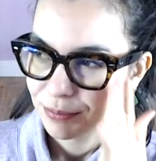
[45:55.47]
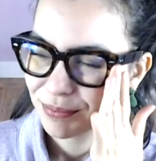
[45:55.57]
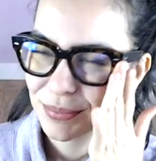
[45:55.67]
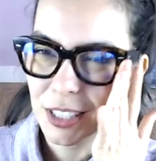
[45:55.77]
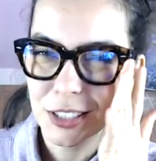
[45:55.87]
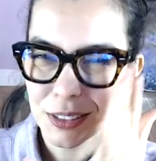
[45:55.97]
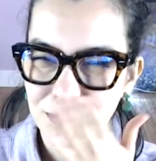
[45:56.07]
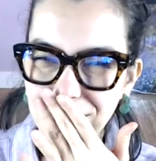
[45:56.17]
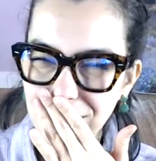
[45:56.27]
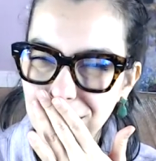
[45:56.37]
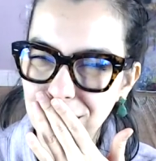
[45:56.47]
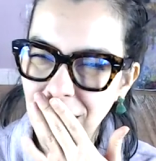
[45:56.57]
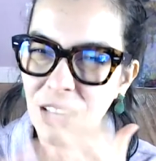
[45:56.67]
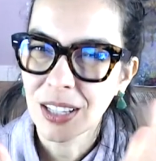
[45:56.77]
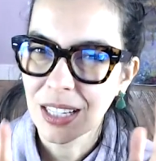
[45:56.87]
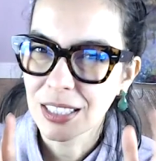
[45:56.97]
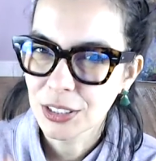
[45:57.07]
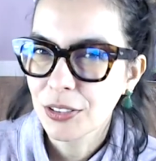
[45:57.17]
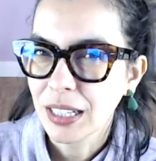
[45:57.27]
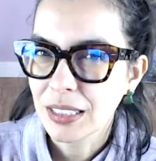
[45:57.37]
there's not as
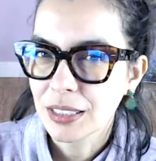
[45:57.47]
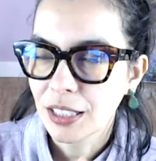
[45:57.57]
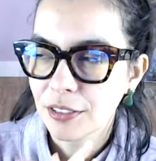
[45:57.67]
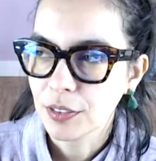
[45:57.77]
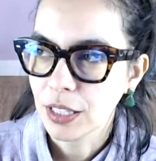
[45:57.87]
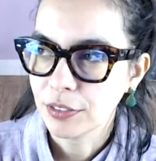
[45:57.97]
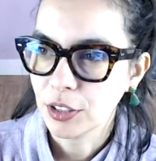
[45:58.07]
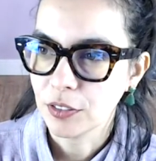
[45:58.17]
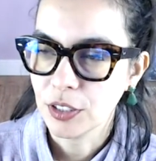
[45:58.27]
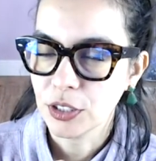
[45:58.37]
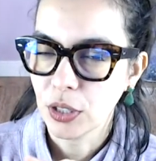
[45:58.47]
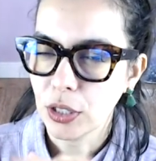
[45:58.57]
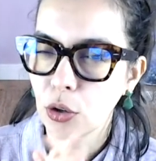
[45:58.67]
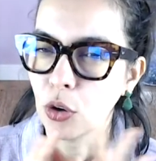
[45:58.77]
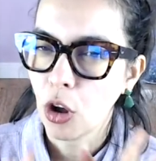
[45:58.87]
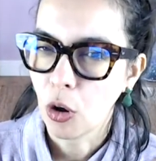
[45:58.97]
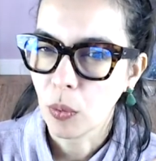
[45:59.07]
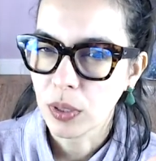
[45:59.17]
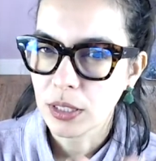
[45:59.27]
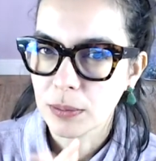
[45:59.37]
great stuff left over, so I don't
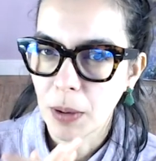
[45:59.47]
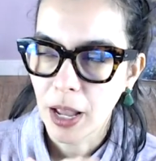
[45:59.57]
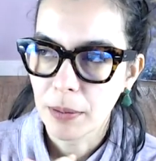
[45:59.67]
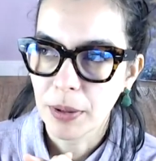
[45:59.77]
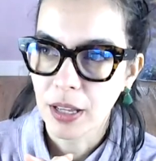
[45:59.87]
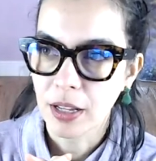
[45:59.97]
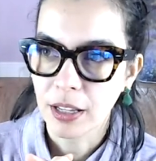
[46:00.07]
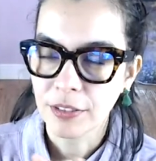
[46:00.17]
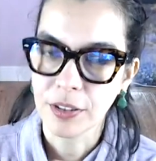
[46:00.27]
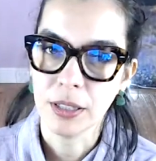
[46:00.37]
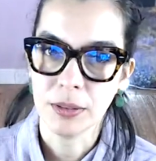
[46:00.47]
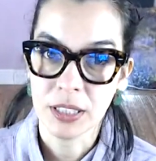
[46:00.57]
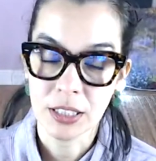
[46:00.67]
always buy. But if I see